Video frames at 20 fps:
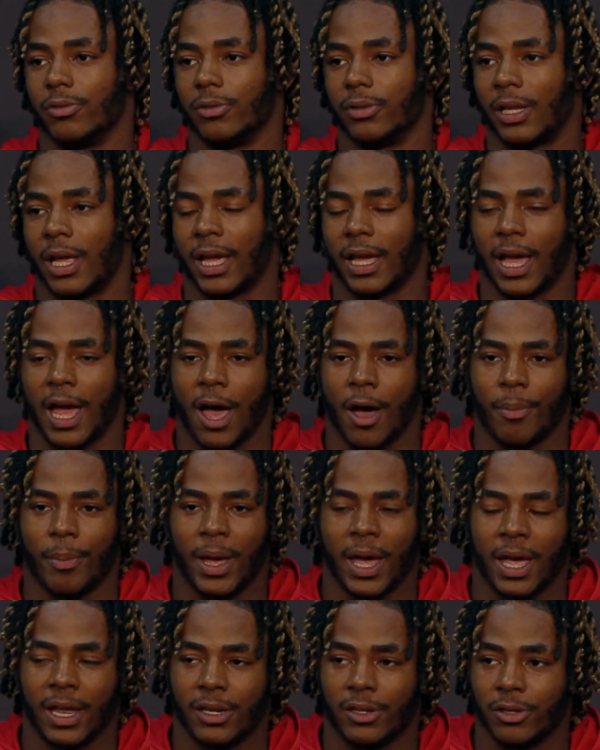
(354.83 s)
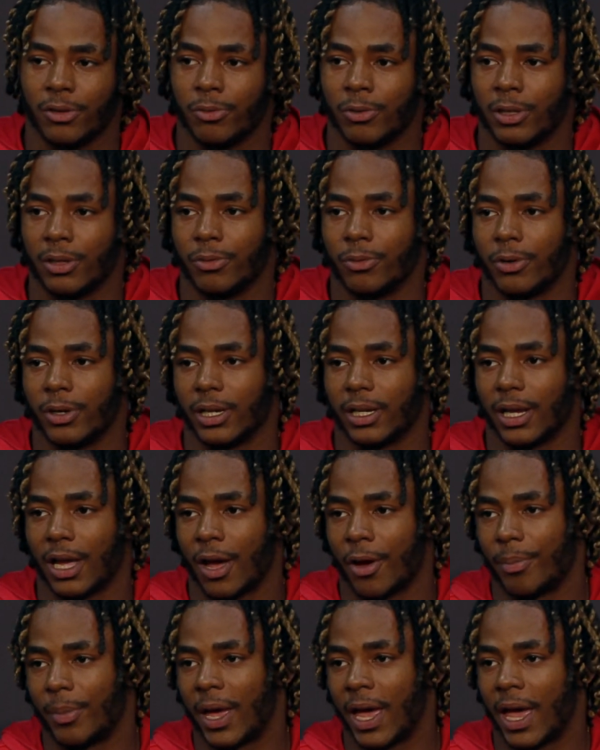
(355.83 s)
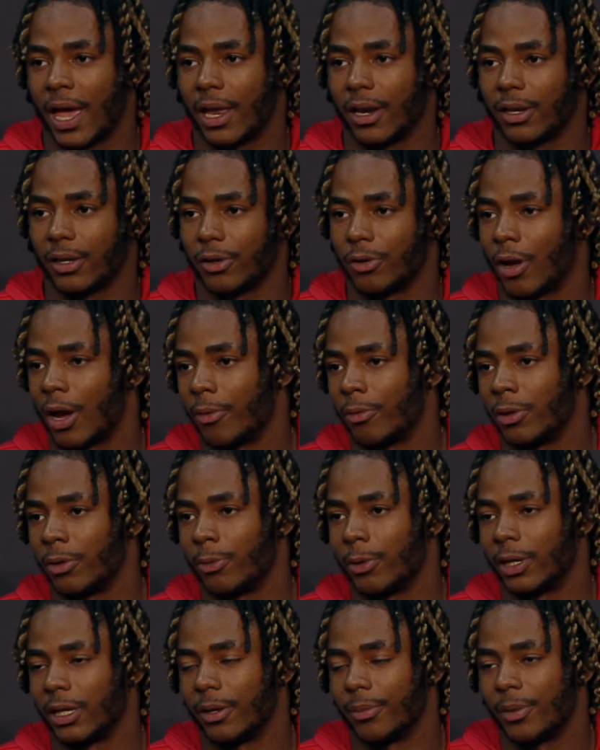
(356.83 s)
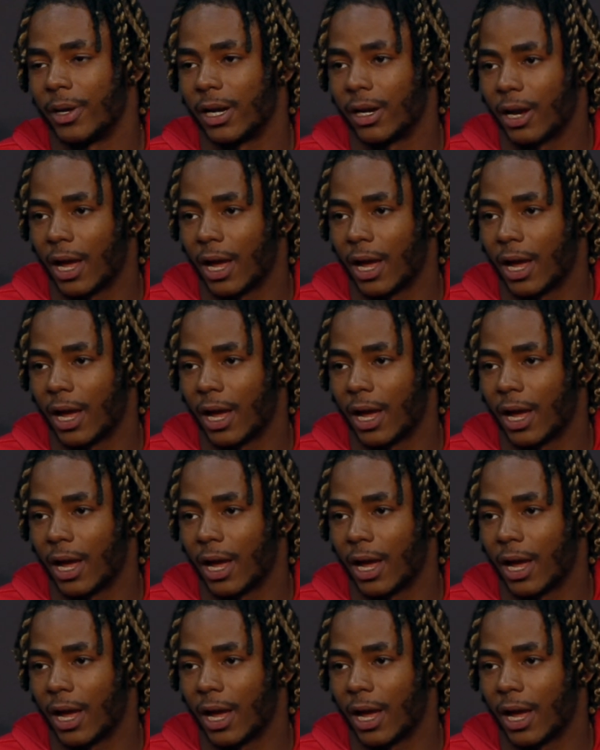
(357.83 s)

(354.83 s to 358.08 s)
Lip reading: Like, how bad do you really want it? How bad do I really want to get better?